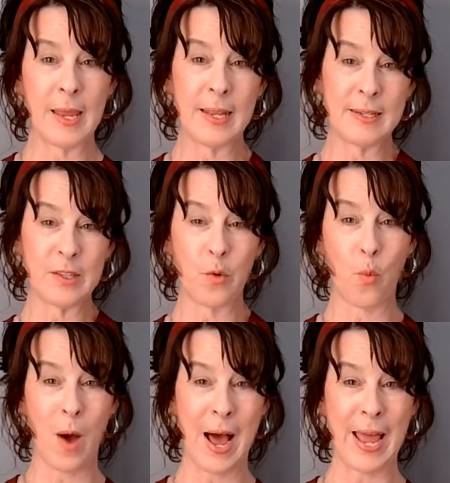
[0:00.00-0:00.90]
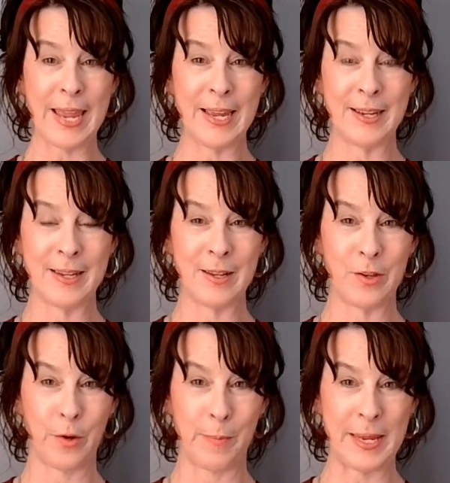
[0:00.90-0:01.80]
is the Y,
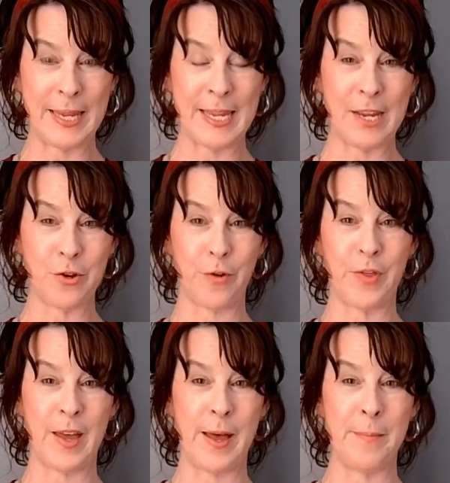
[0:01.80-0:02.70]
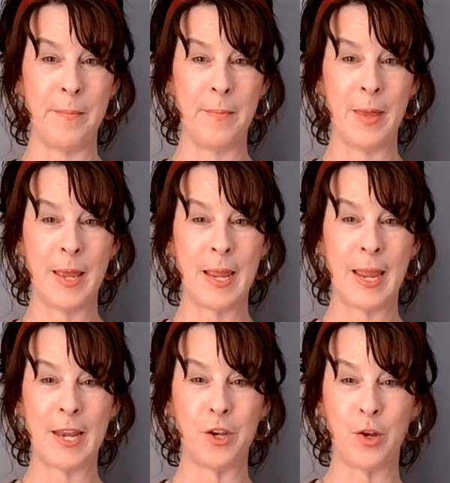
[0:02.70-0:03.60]
your pinky and your thumb,
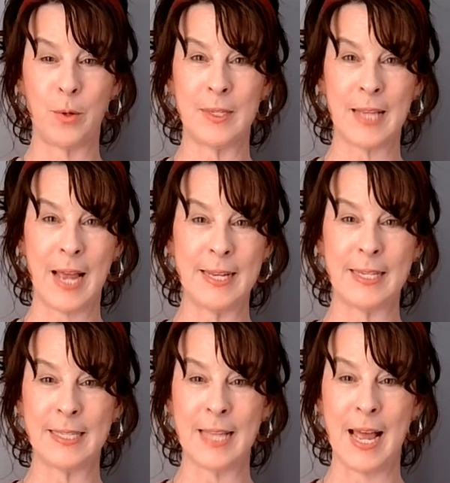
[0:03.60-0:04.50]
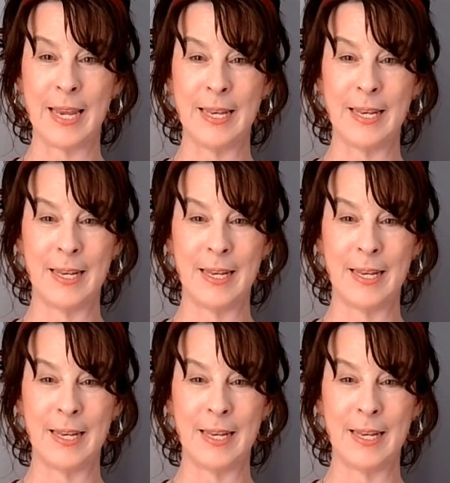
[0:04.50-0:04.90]
and you go side to side.